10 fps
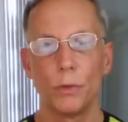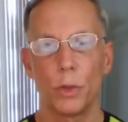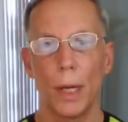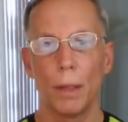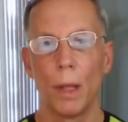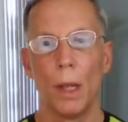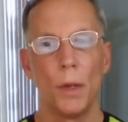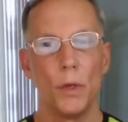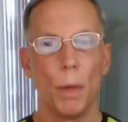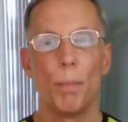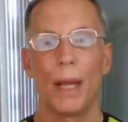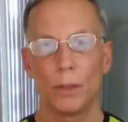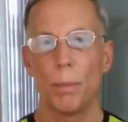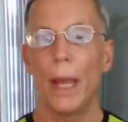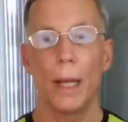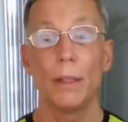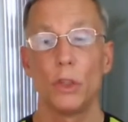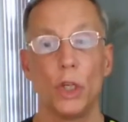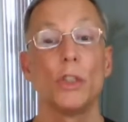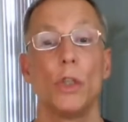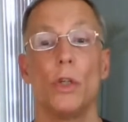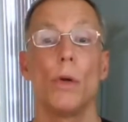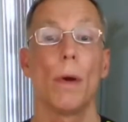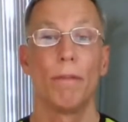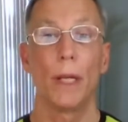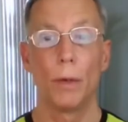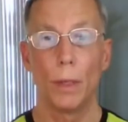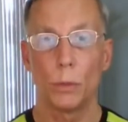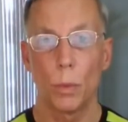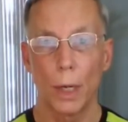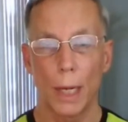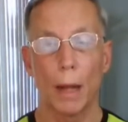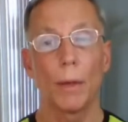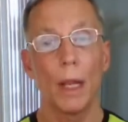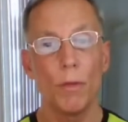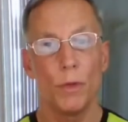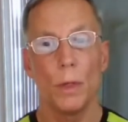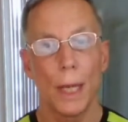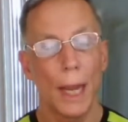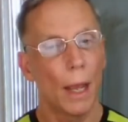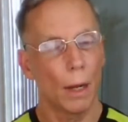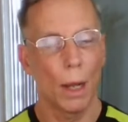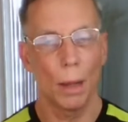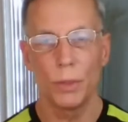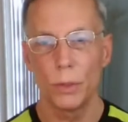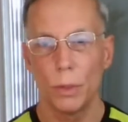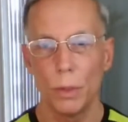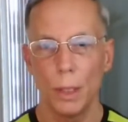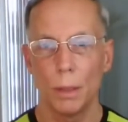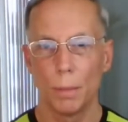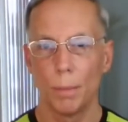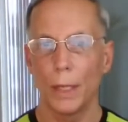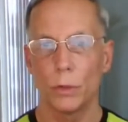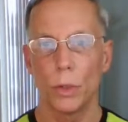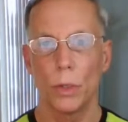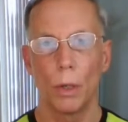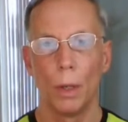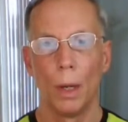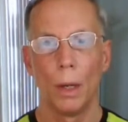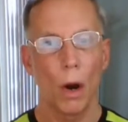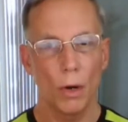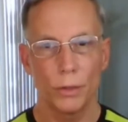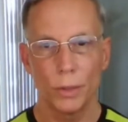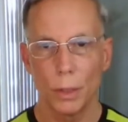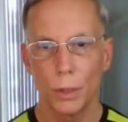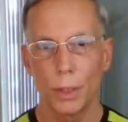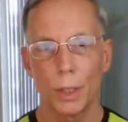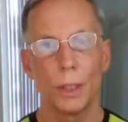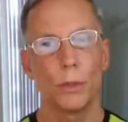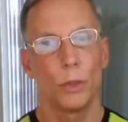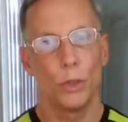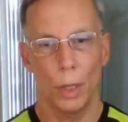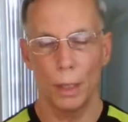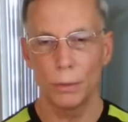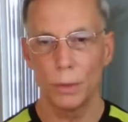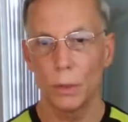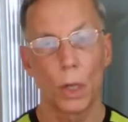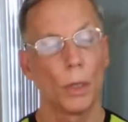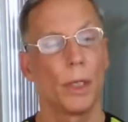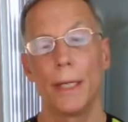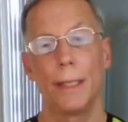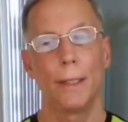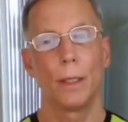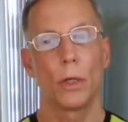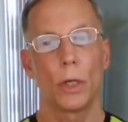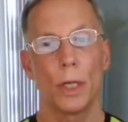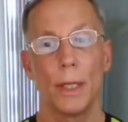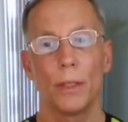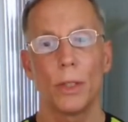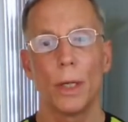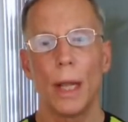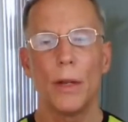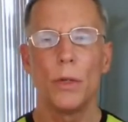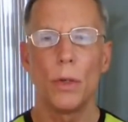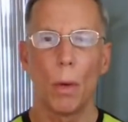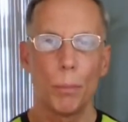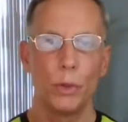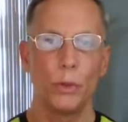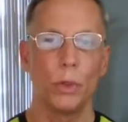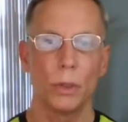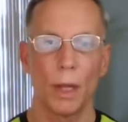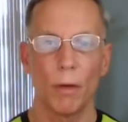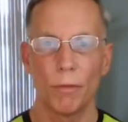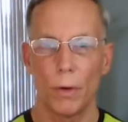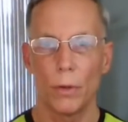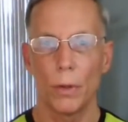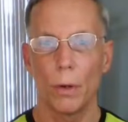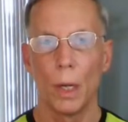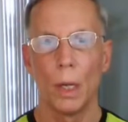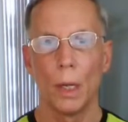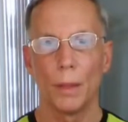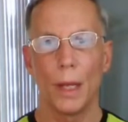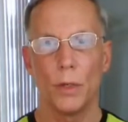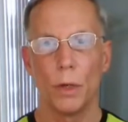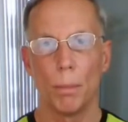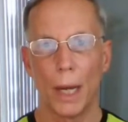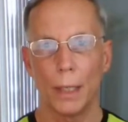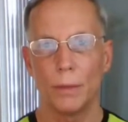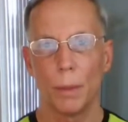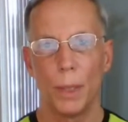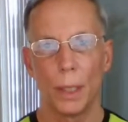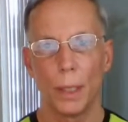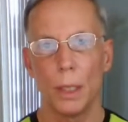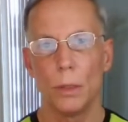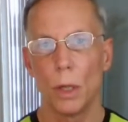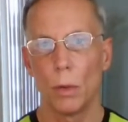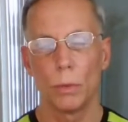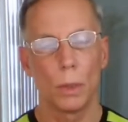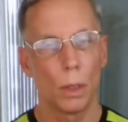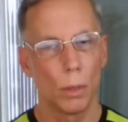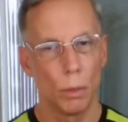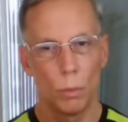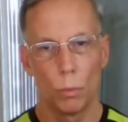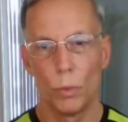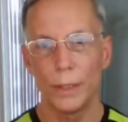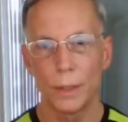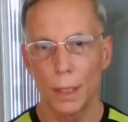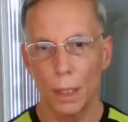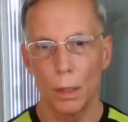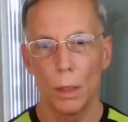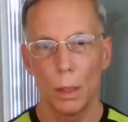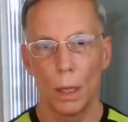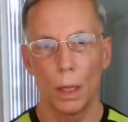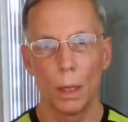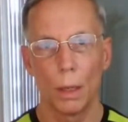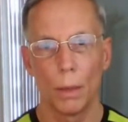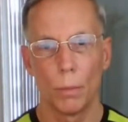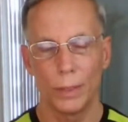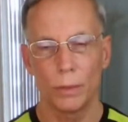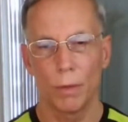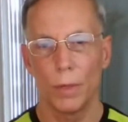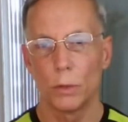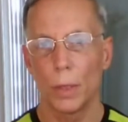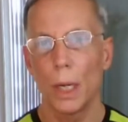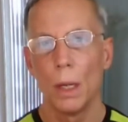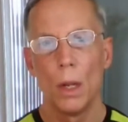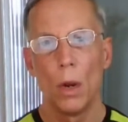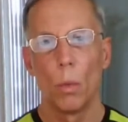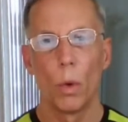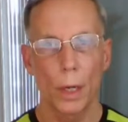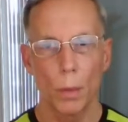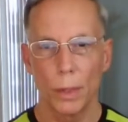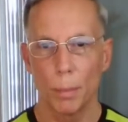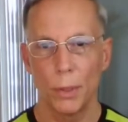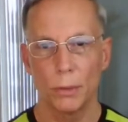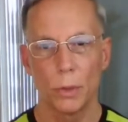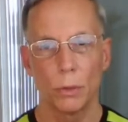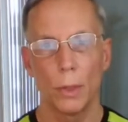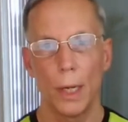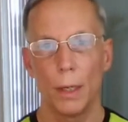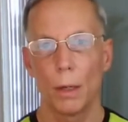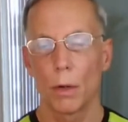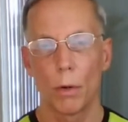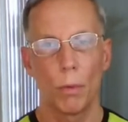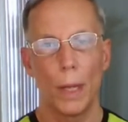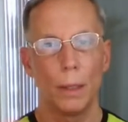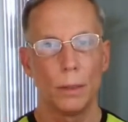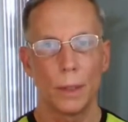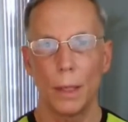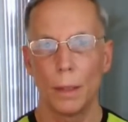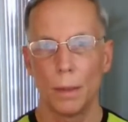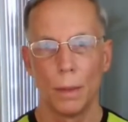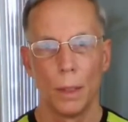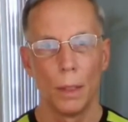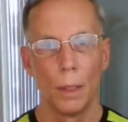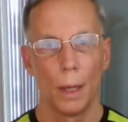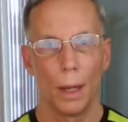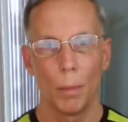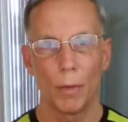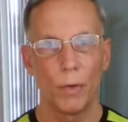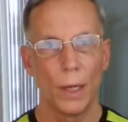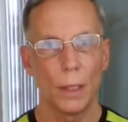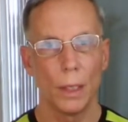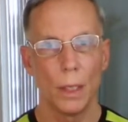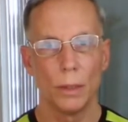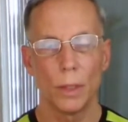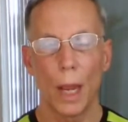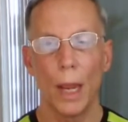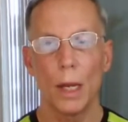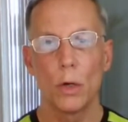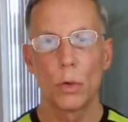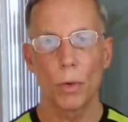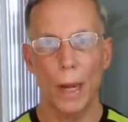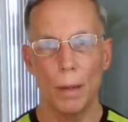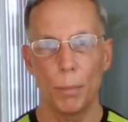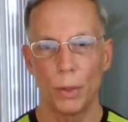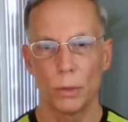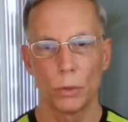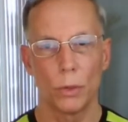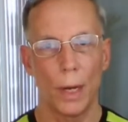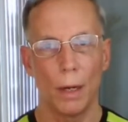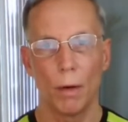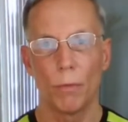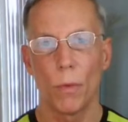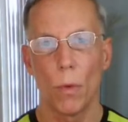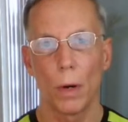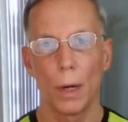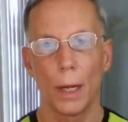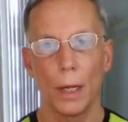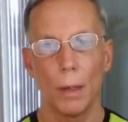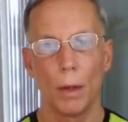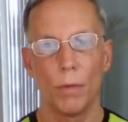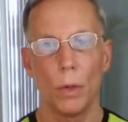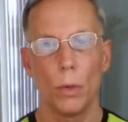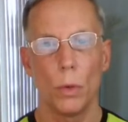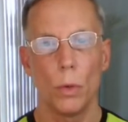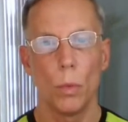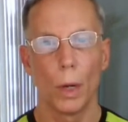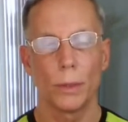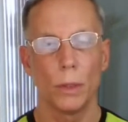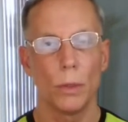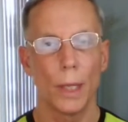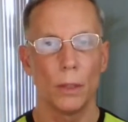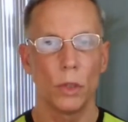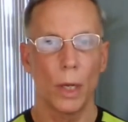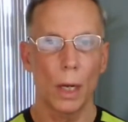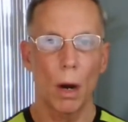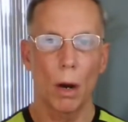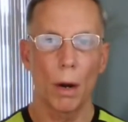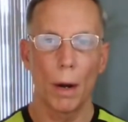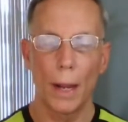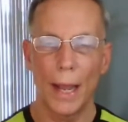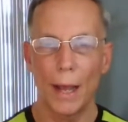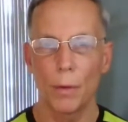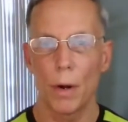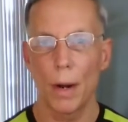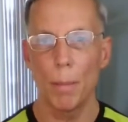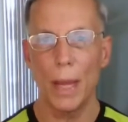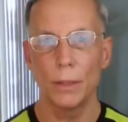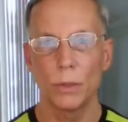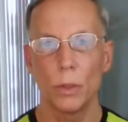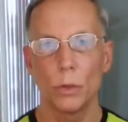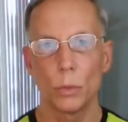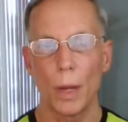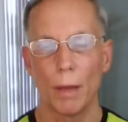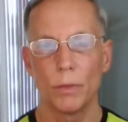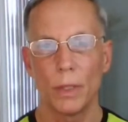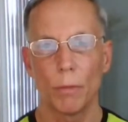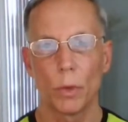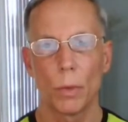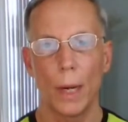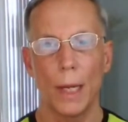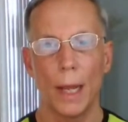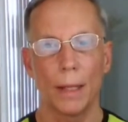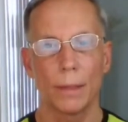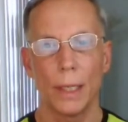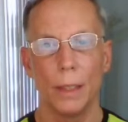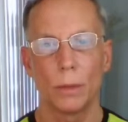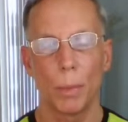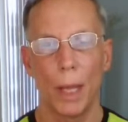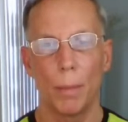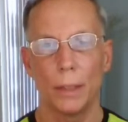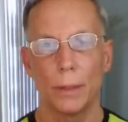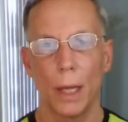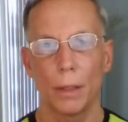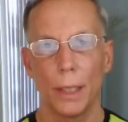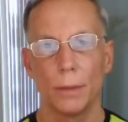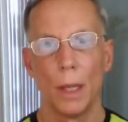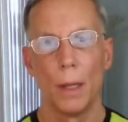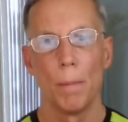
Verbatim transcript: of strength, your best bet is just to do a vigorous workout if you can. Obviously, you need to make sure your heart's in a good condition, your health is in a good condition, and don't push yourself further than your body's ability. Don't risk the uh, risk of injury. Work with a personal trainer. Corinne Sutton, uh, my friend, is a great personal trainer for any of you who want to do that. Check our, out our ambassadors. We have several great athletes, plant-based athletes,